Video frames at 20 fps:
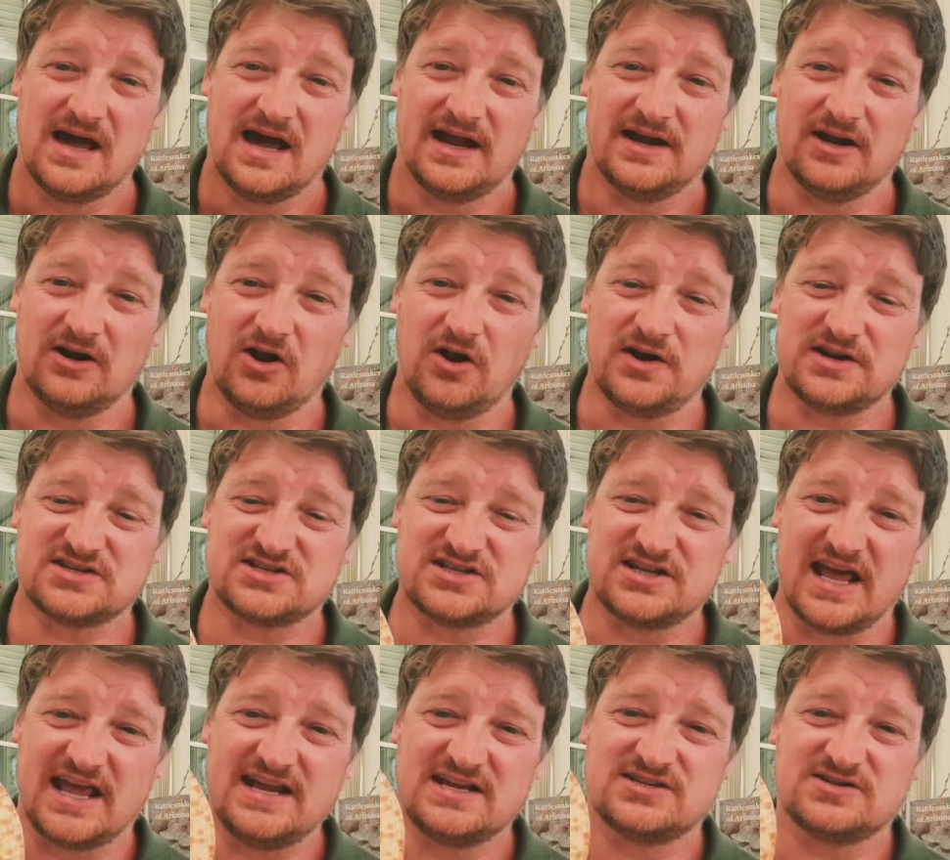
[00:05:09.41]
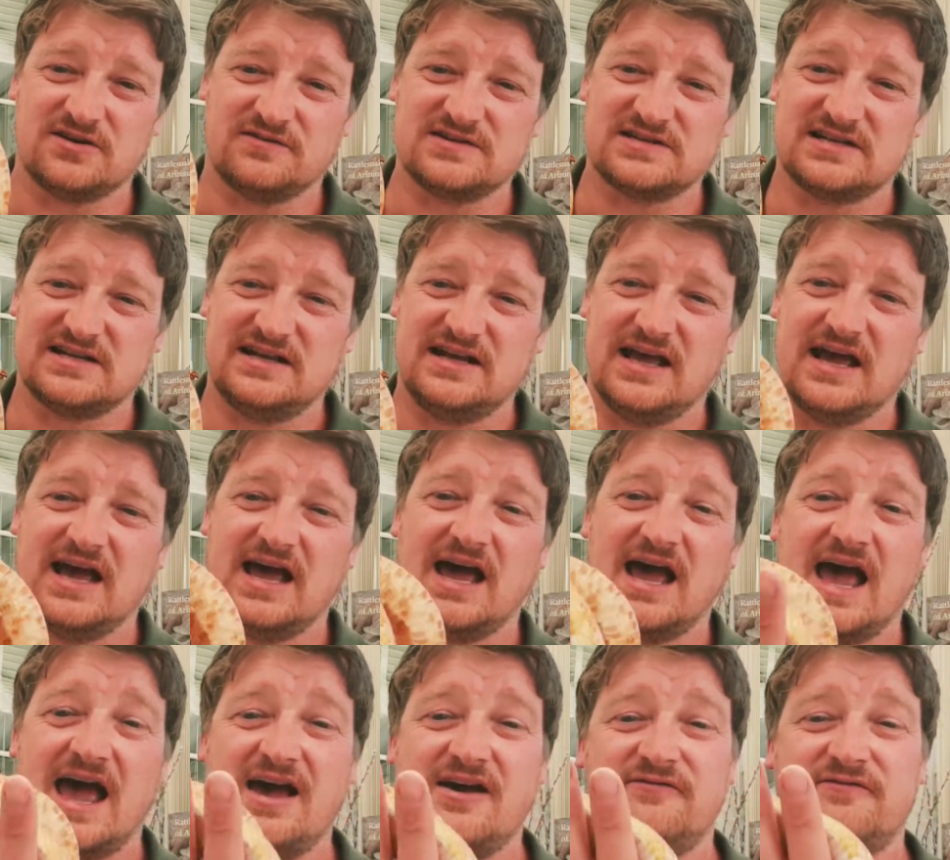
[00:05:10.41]
And a lot of snakes obviously
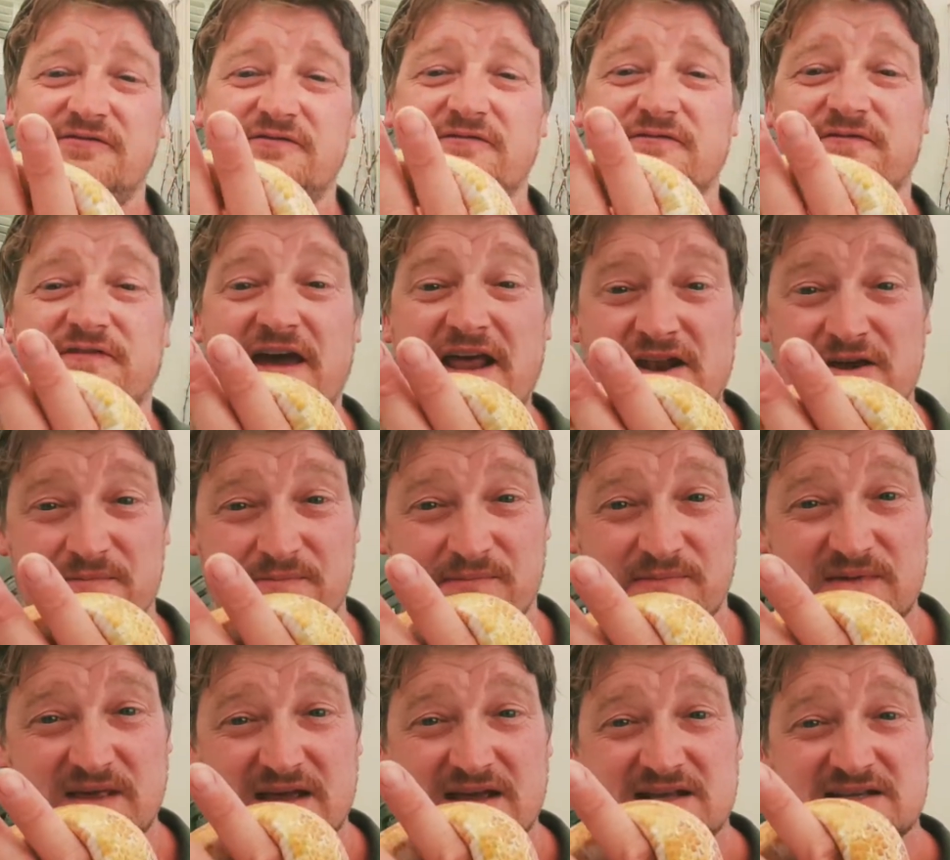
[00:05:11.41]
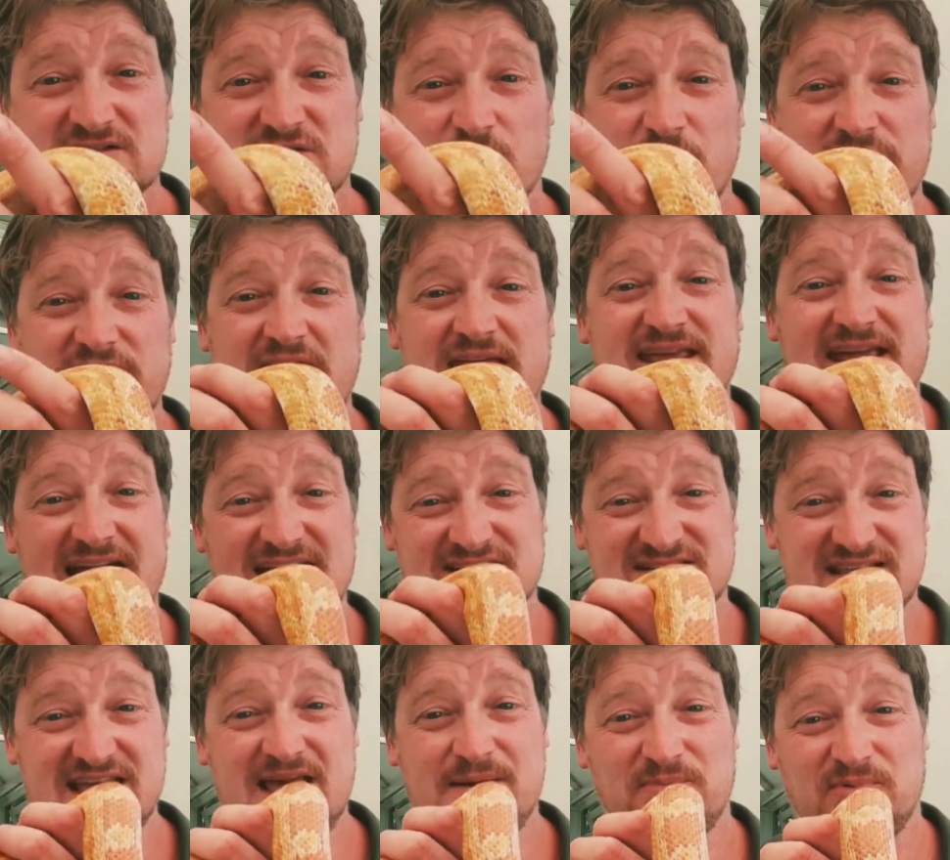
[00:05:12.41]
have venom. So when they catch
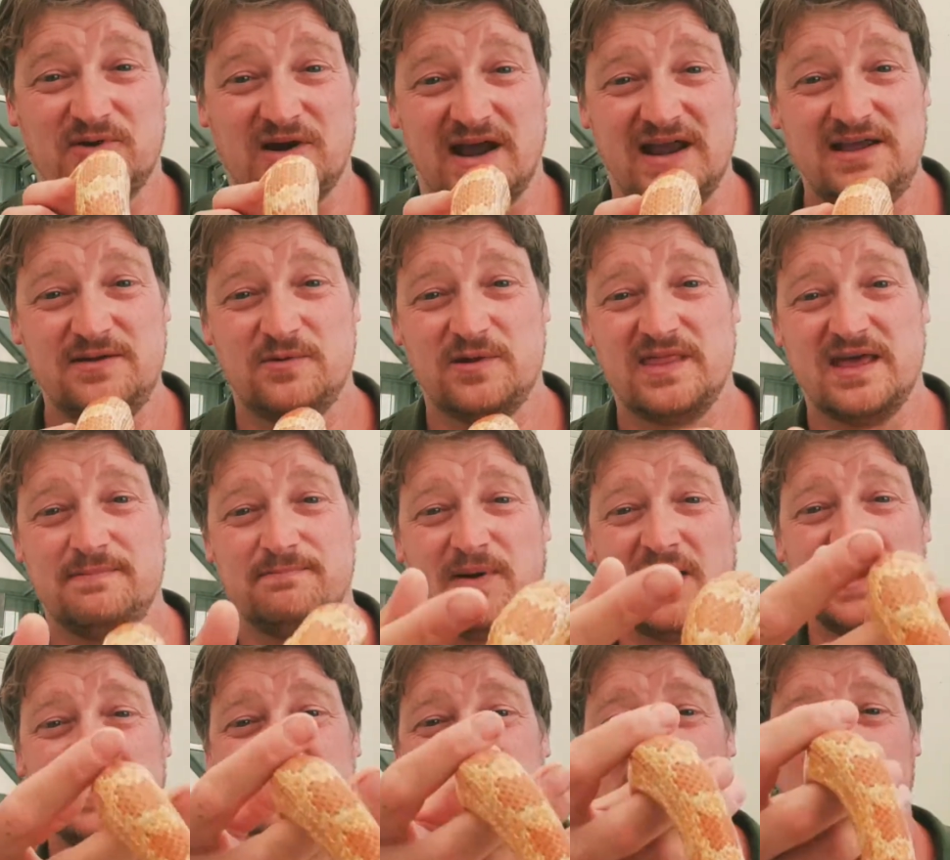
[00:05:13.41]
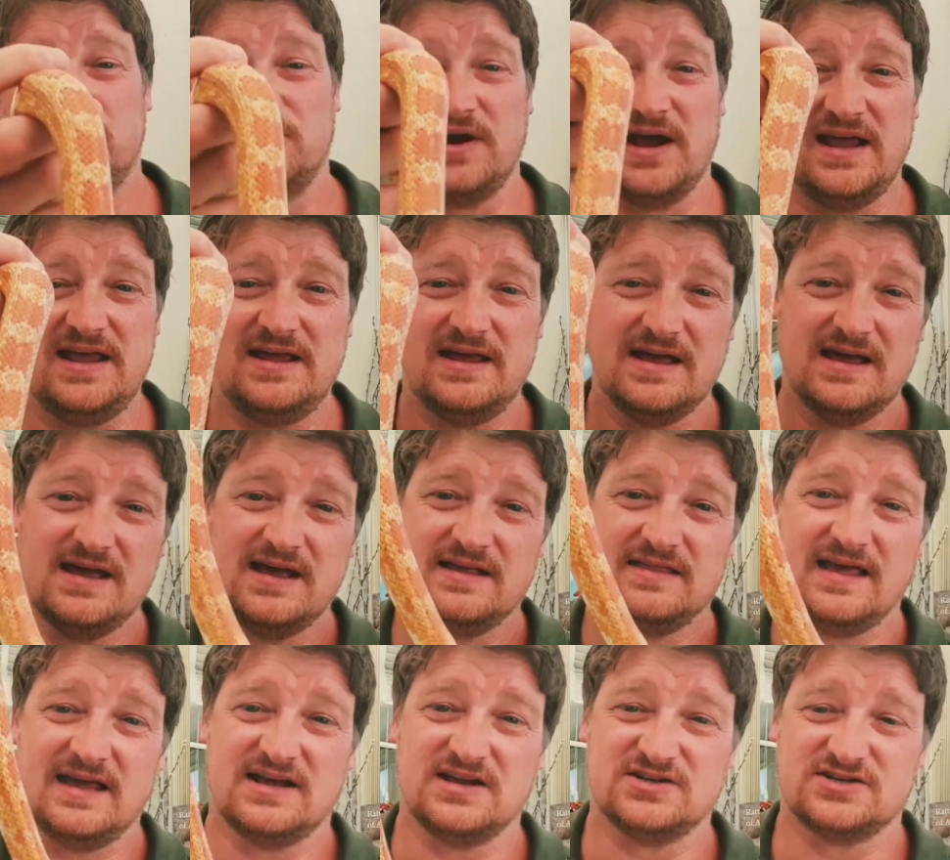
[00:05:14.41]
their prey, when they bite their prey,
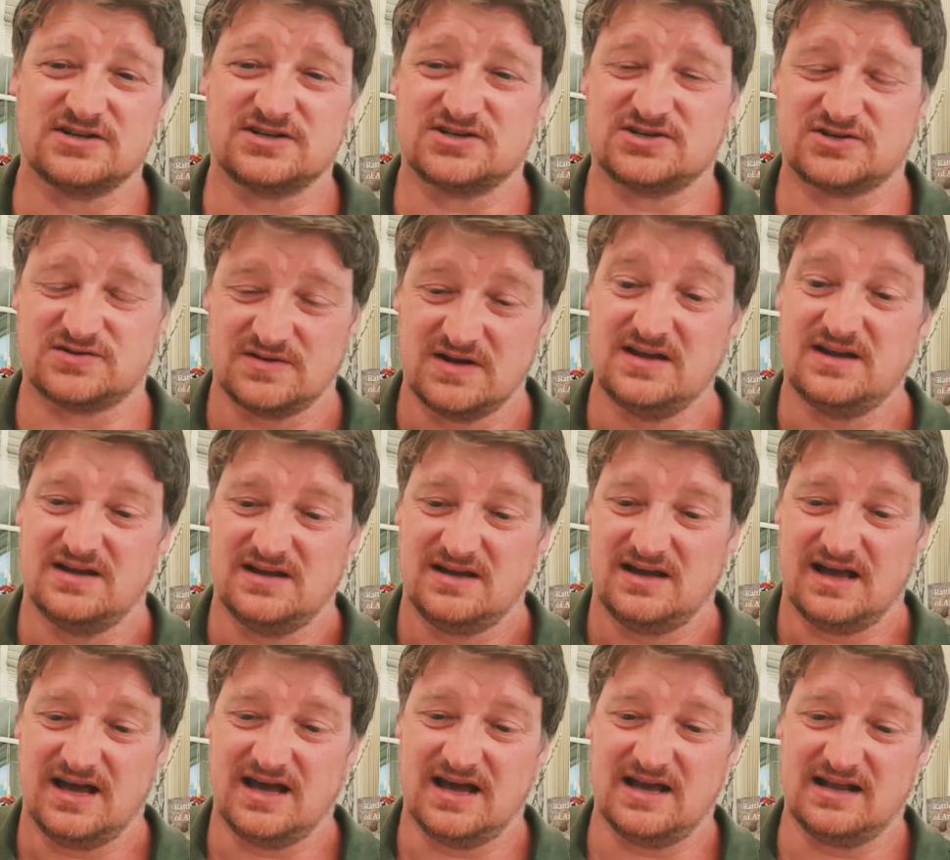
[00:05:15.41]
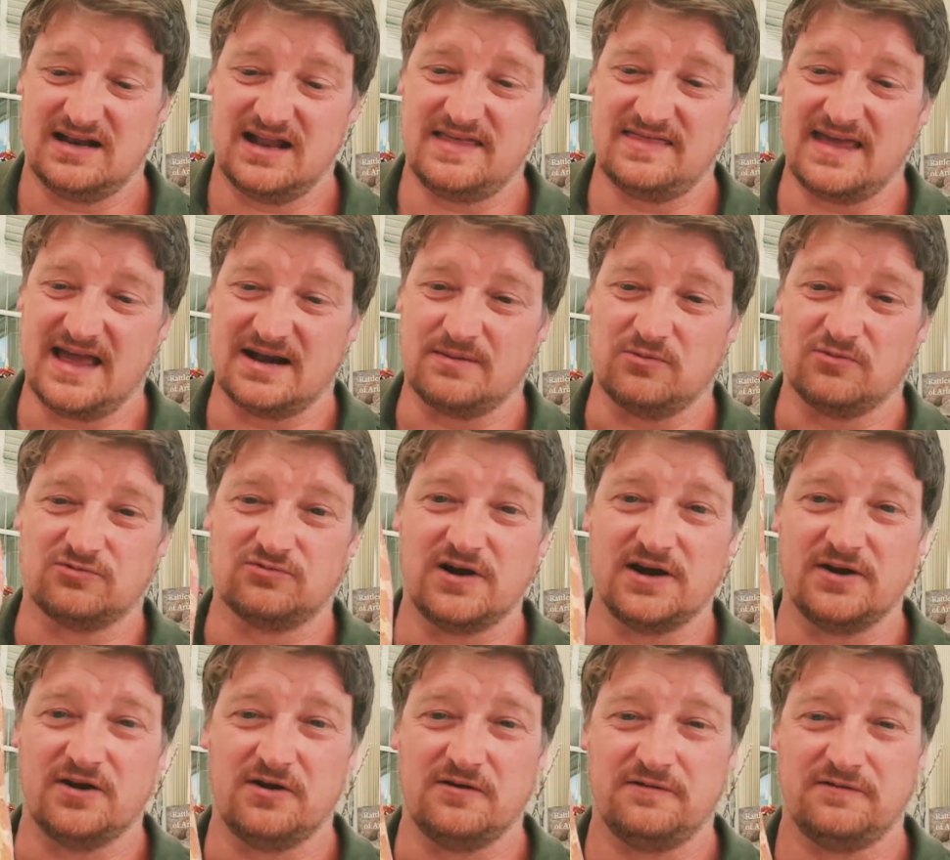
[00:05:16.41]
they can just let the animal
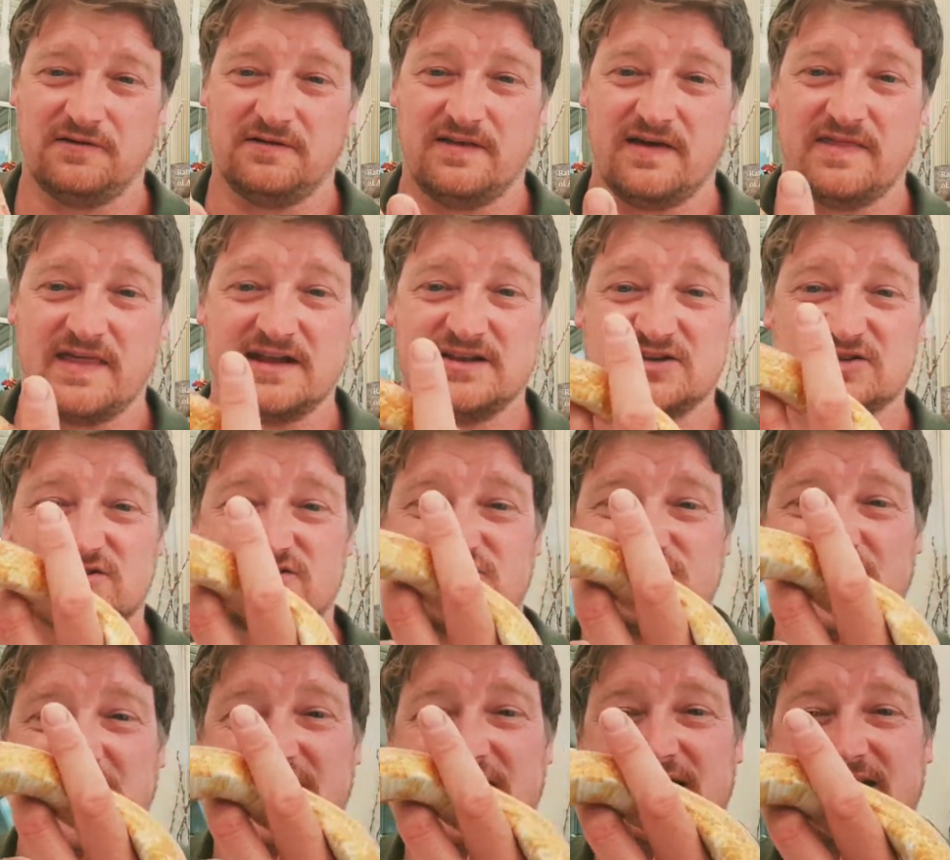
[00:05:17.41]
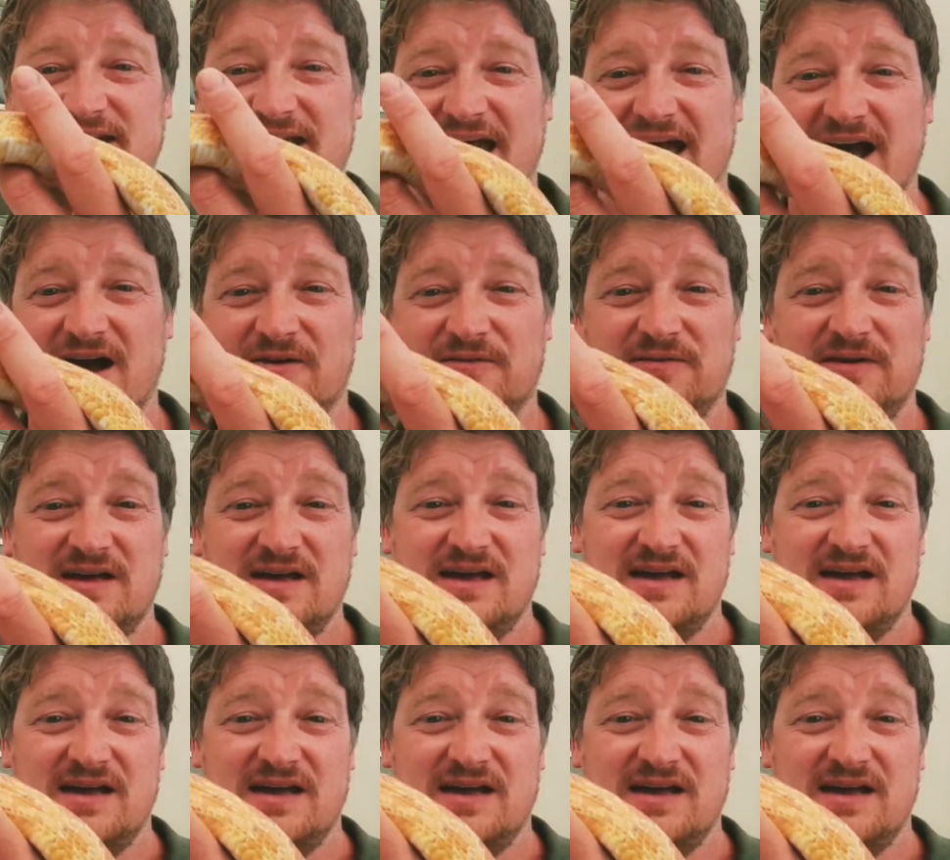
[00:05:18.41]
run off, and then they just track it down